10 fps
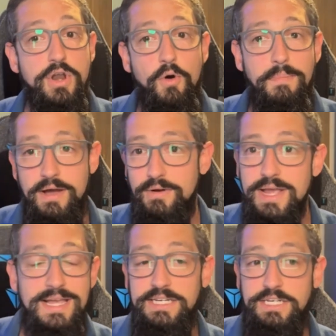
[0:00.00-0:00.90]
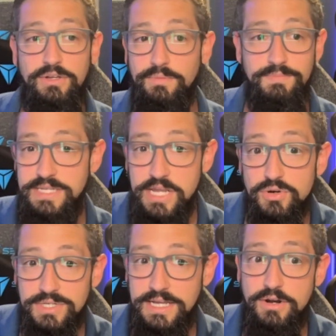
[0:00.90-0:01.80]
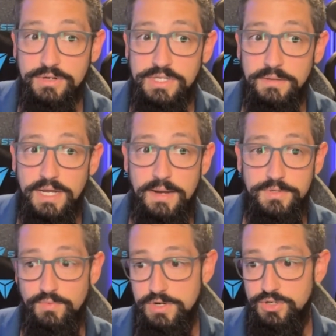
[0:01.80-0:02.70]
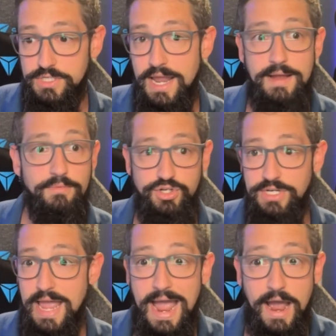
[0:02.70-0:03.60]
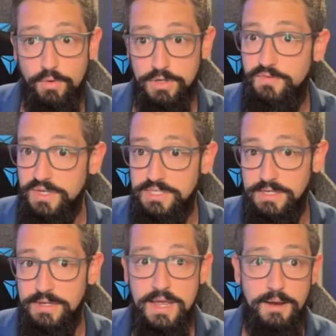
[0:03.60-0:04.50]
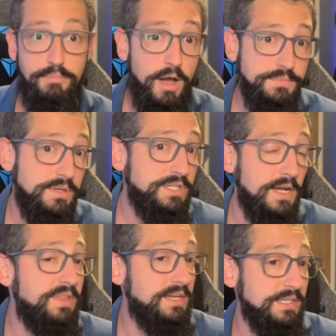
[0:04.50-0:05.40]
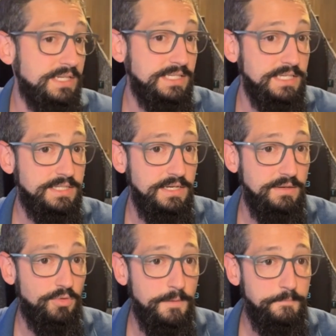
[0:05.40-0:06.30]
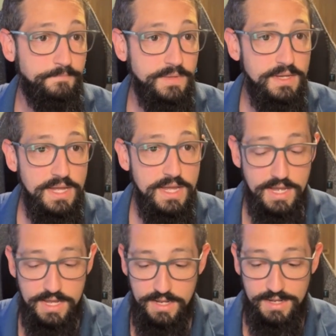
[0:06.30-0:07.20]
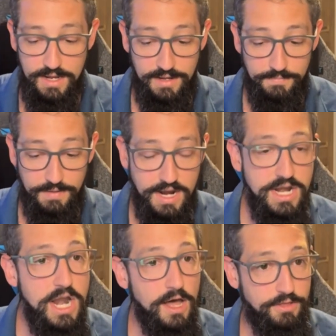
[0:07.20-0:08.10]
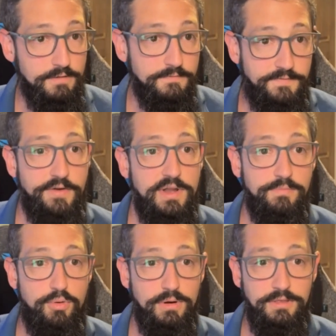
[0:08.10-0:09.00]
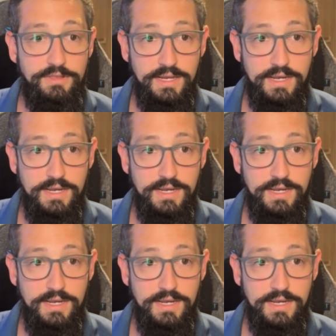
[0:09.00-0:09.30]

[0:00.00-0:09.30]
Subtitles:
about till years later sometimes, where you're just hemorrhaging hours fixing problems on stuff that doesn't exist anymore. Another very important thing,